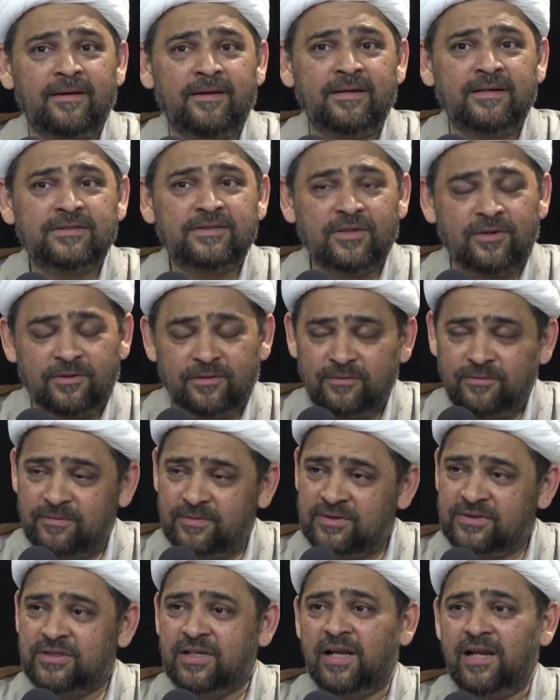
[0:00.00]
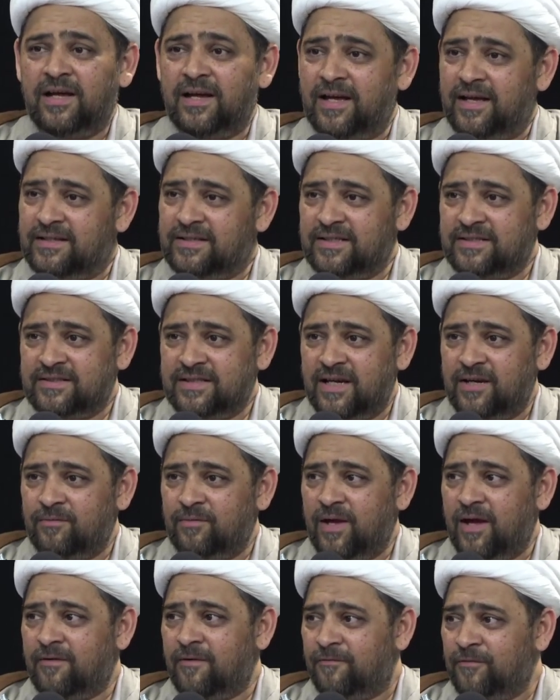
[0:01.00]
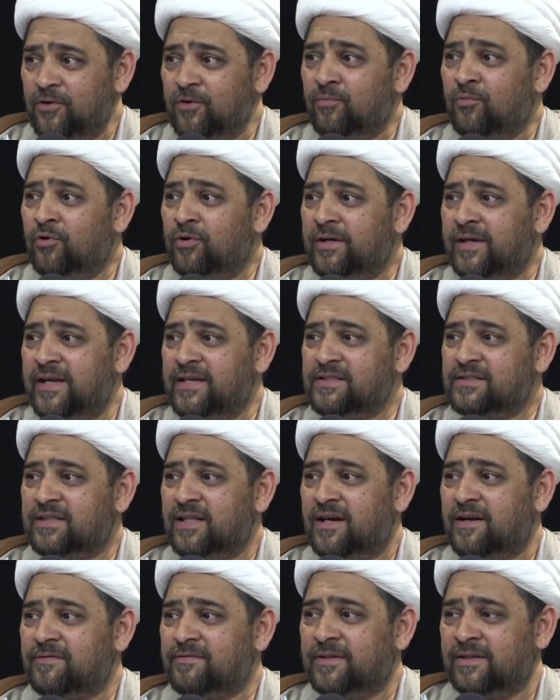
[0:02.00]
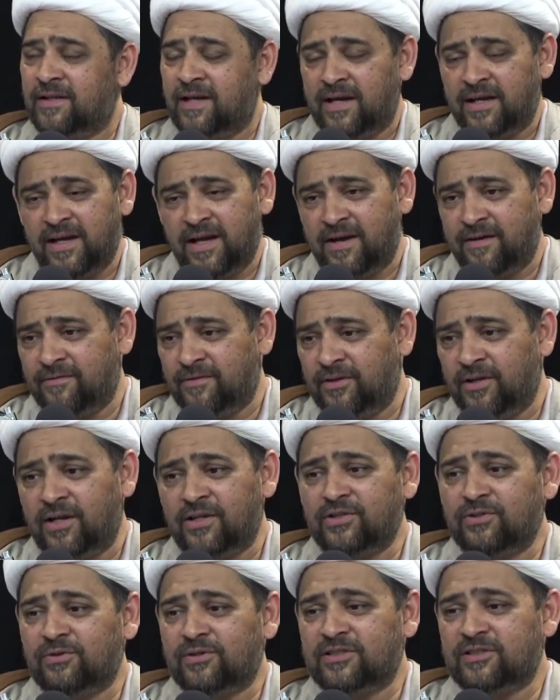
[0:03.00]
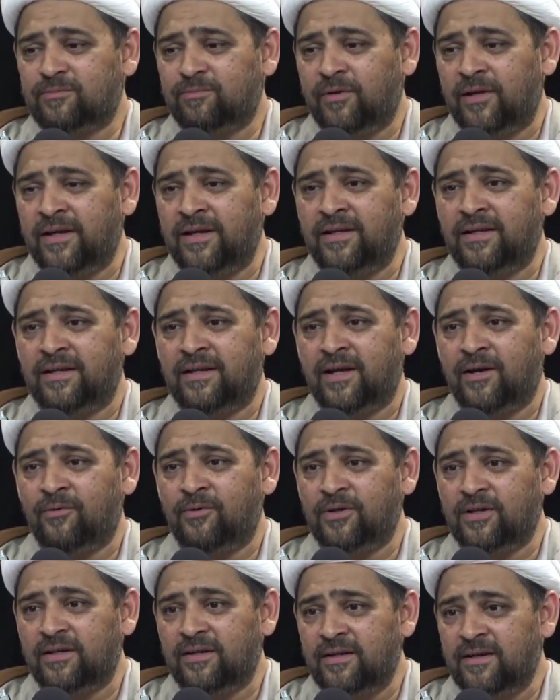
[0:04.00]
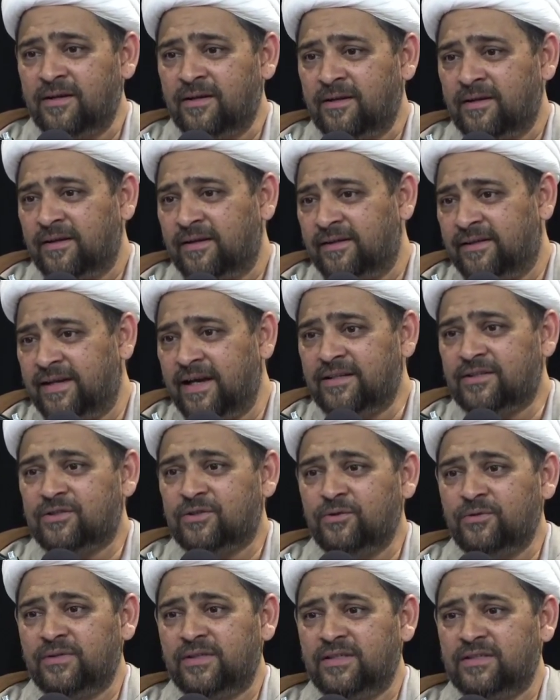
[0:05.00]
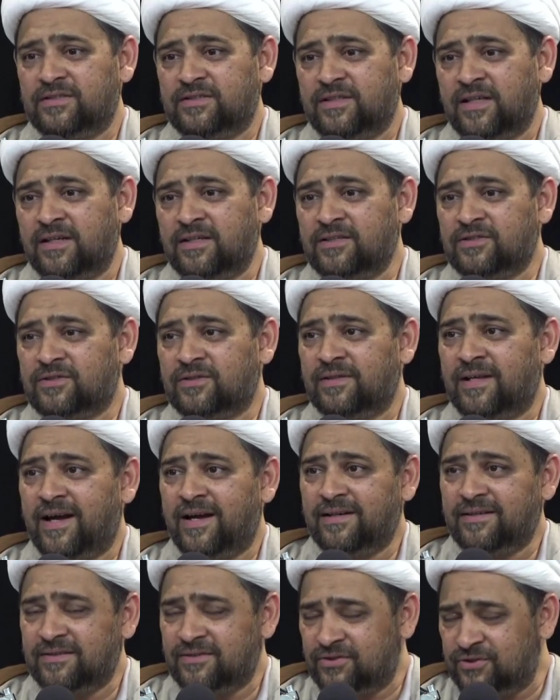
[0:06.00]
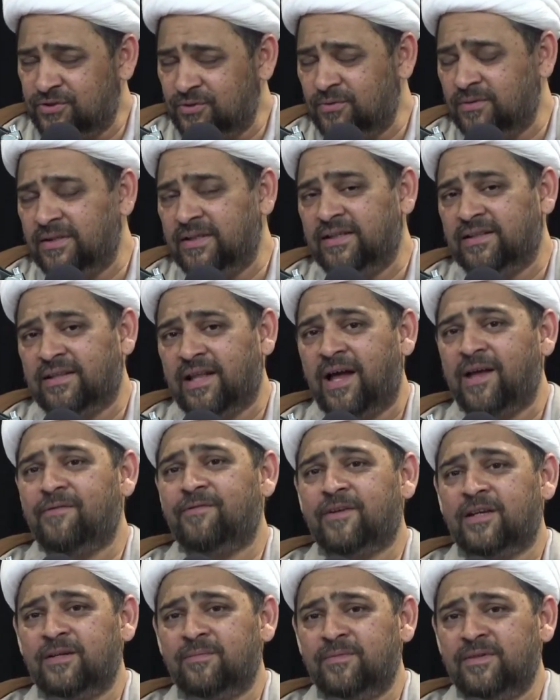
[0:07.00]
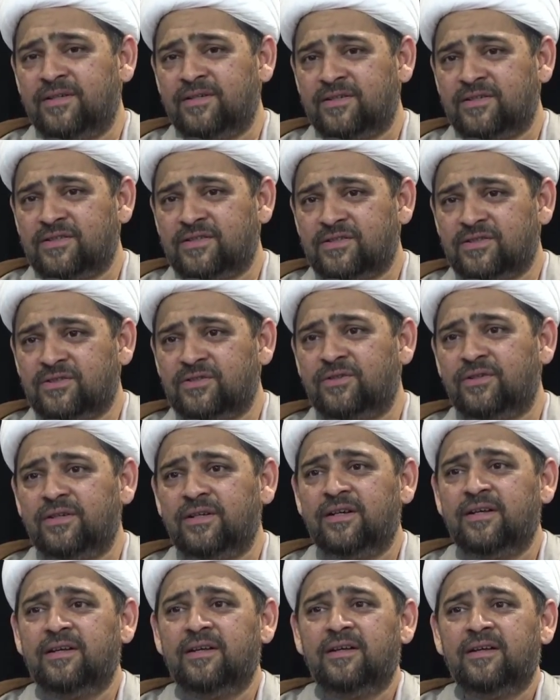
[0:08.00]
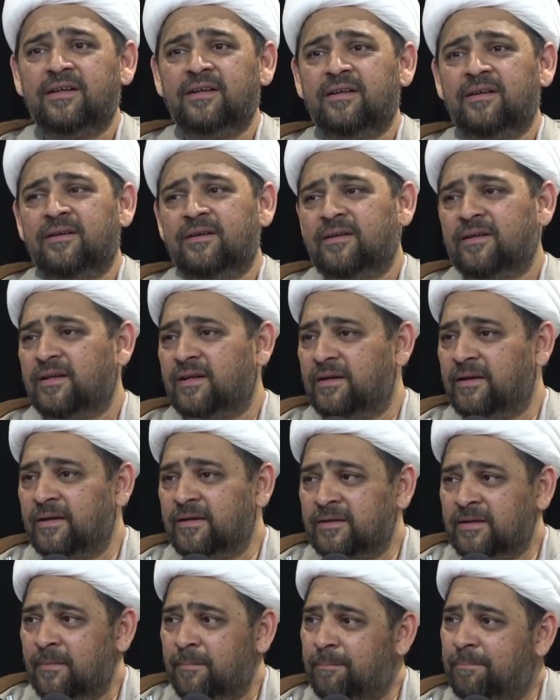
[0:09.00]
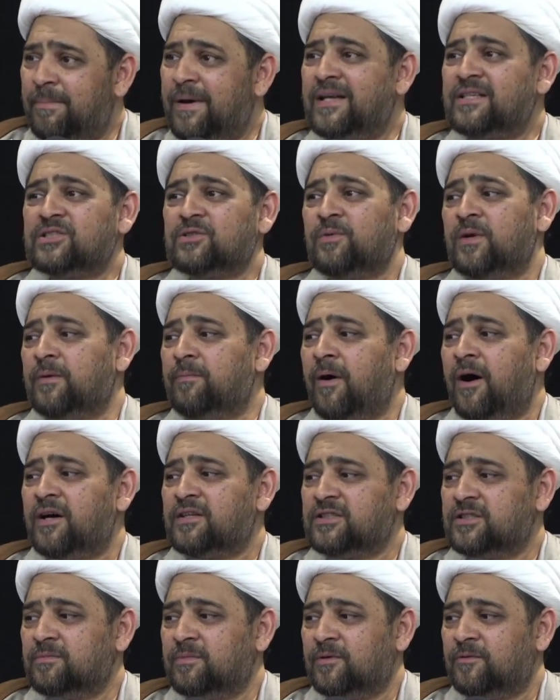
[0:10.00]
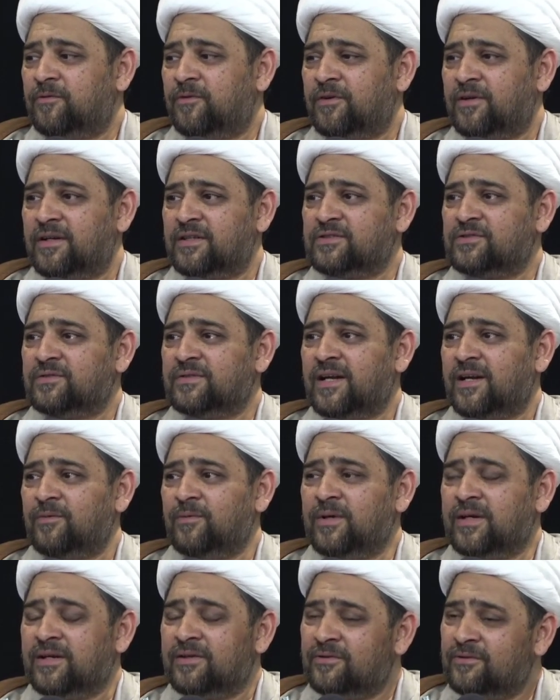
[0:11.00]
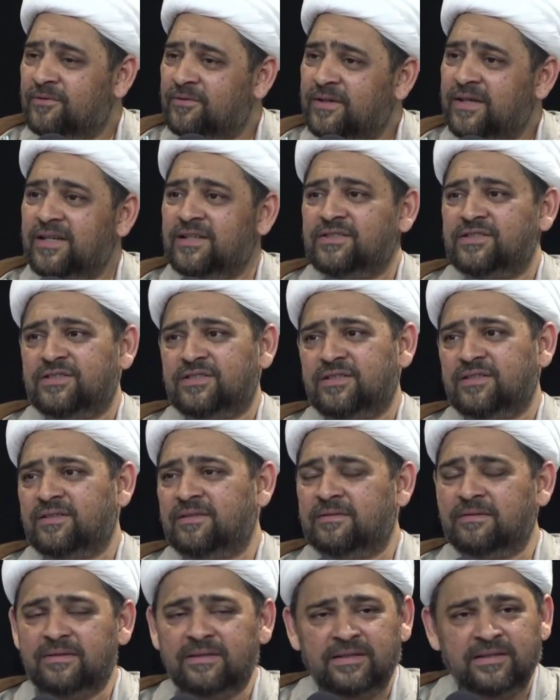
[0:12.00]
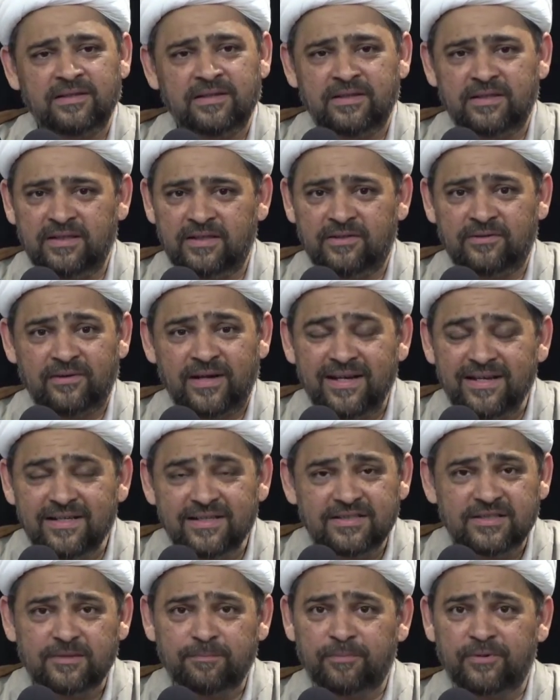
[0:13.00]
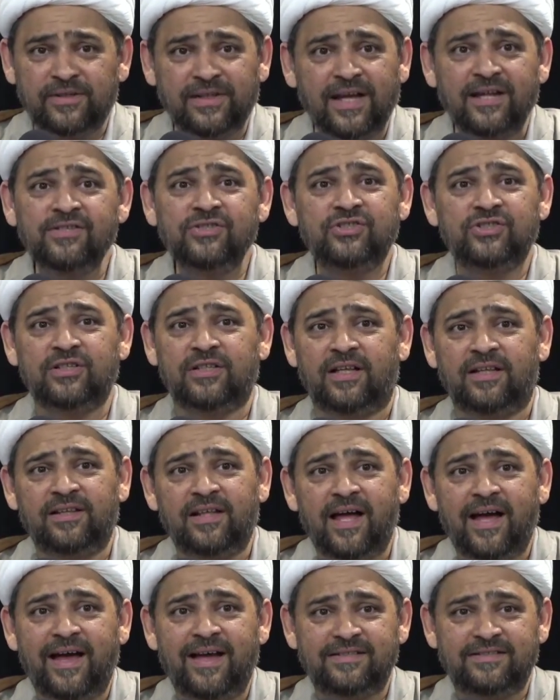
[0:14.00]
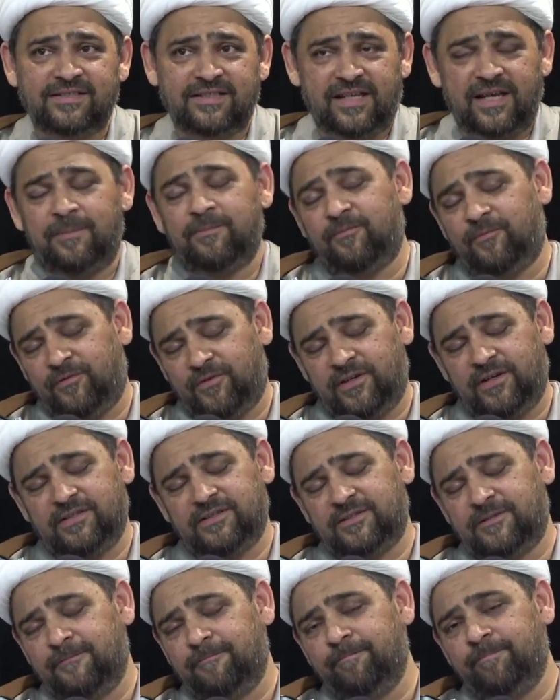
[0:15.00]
So inshallah, as I said, we have a few more days left and I have a lot to explain and I want to get through these things so that truly life can be understood in the best way possible for us so that we can reach the greatest potential Allah has kept for us.